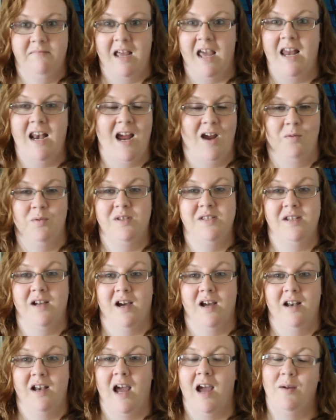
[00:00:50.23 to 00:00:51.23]
And I was
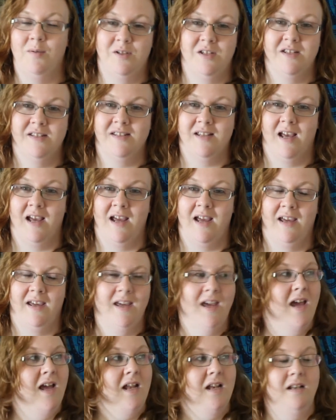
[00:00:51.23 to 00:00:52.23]
done. I was just like,